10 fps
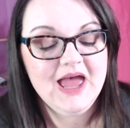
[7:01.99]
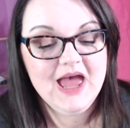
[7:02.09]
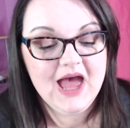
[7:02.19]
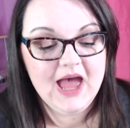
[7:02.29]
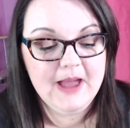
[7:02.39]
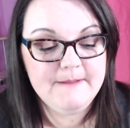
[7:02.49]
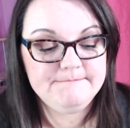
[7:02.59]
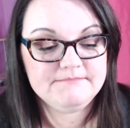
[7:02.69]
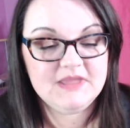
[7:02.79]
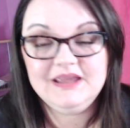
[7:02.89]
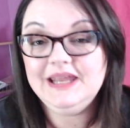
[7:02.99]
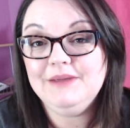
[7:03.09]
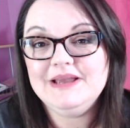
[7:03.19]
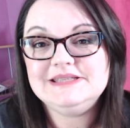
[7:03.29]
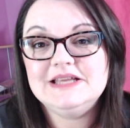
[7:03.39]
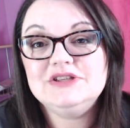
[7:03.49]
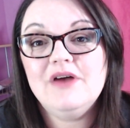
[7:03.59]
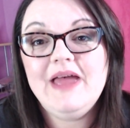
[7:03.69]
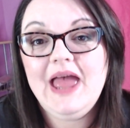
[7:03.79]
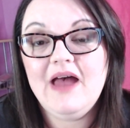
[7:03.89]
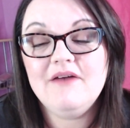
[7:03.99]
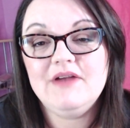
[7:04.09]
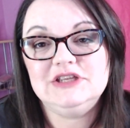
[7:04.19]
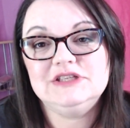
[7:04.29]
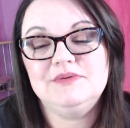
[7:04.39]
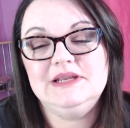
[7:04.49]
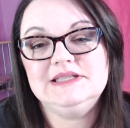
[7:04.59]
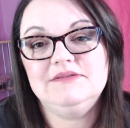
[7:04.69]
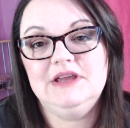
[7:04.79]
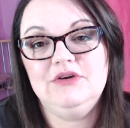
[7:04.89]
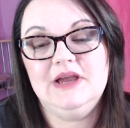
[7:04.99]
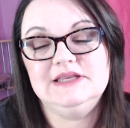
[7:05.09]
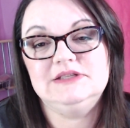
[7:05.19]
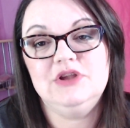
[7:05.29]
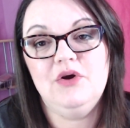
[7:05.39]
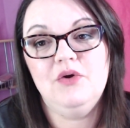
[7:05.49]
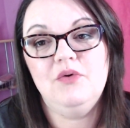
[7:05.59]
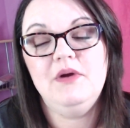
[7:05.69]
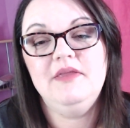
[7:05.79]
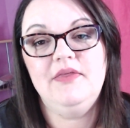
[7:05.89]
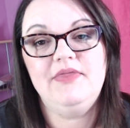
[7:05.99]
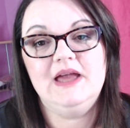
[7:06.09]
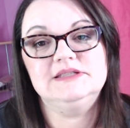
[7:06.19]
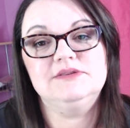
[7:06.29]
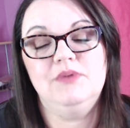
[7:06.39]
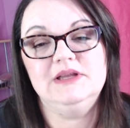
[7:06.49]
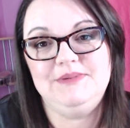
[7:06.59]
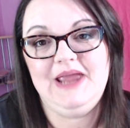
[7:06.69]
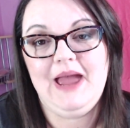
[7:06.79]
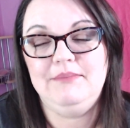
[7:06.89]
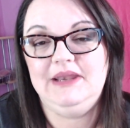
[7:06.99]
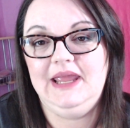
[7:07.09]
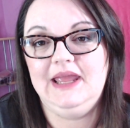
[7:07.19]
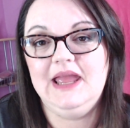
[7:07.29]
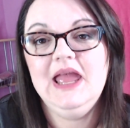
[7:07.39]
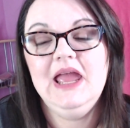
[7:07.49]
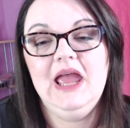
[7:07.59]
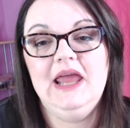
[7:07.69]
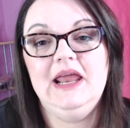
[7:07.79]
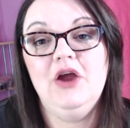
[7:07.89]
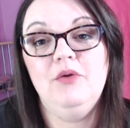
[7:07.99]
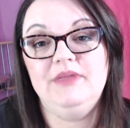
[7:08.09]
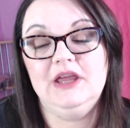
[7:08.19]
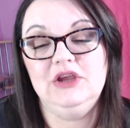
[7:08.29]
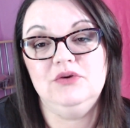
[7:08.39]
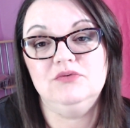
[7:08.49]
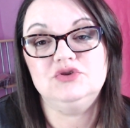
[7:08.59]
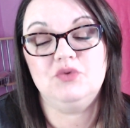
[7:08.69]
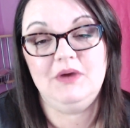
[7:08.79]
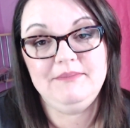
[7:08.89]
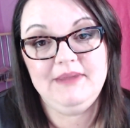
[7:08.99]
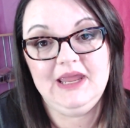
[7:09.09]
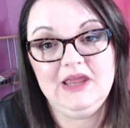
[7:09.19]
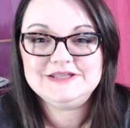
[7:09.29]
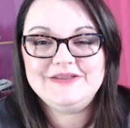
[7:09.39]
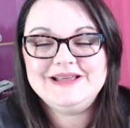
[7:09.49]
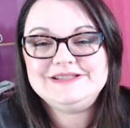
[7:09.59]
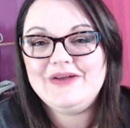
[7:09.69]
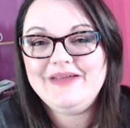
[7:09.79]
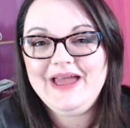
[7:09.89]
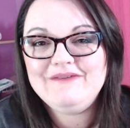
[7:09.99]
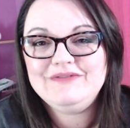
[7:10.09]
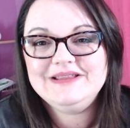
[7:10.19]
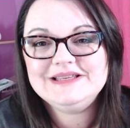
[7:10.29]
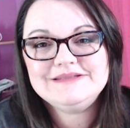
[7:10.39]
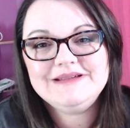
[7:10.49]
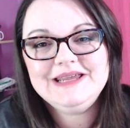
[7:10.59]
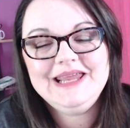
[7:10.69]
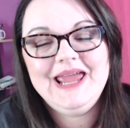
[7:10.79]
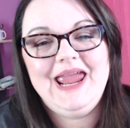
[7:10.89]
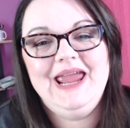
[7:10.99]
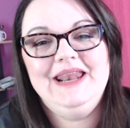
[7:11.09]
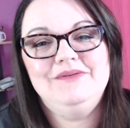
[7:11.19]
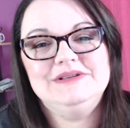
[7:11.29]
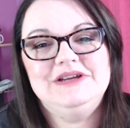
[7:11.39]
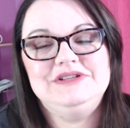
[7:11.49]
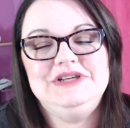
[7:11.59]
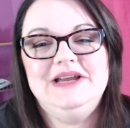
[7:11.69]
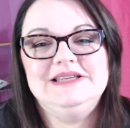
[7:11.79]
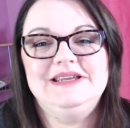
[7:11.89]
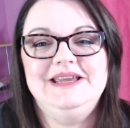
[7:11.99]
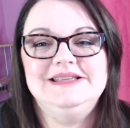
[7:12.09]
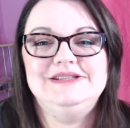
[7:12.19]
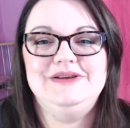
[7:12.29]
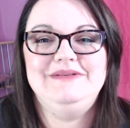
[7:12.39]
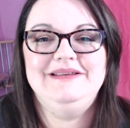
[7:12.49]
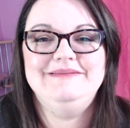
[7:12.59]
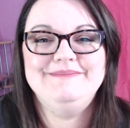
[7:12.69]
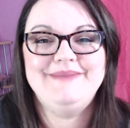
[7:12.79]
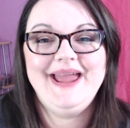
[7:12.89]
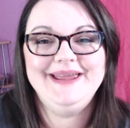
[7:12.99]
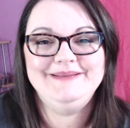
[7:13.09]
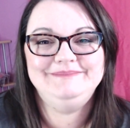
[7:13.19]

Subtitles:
anyways, that's all I have. I just wanted to let you guys know that that's what's be happening, and I hope that you join me. So that's all I have for this one, and I will talk to you guys again soon. Bye.